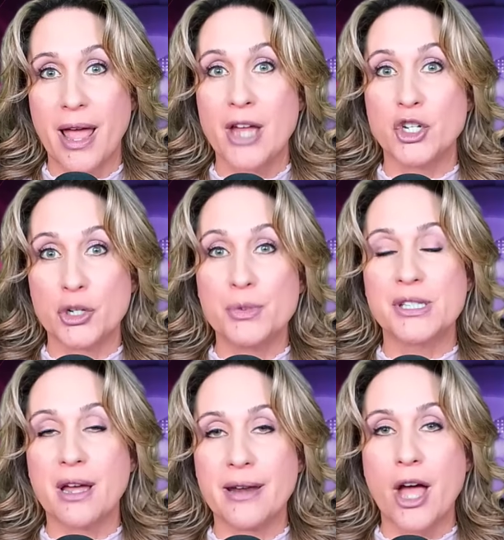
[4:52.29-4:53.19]
And she
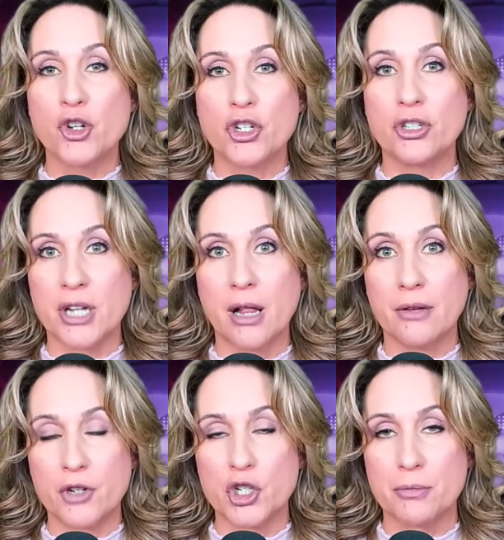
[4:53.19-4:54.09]
was on national
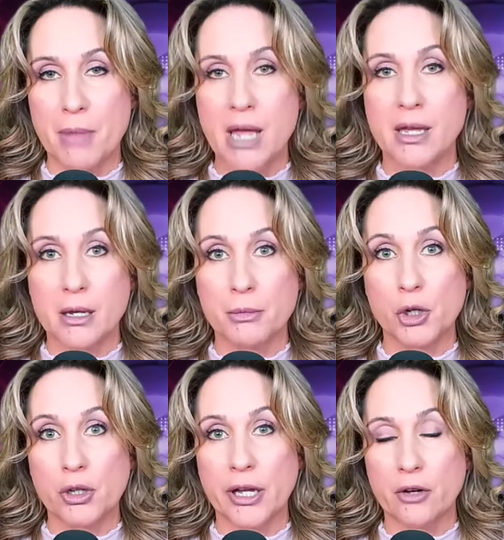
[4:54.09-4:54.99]
television making him
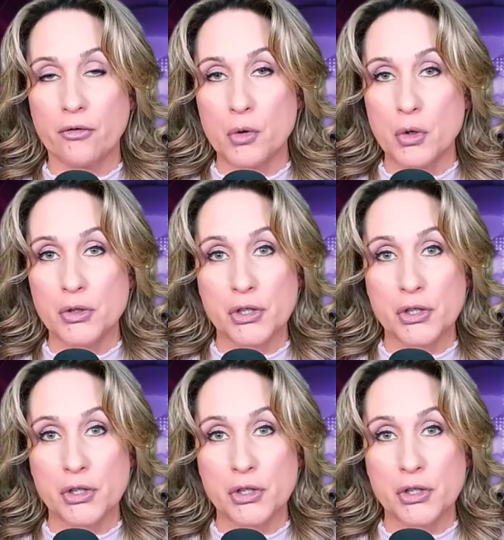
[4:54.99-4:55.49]
look like a fool.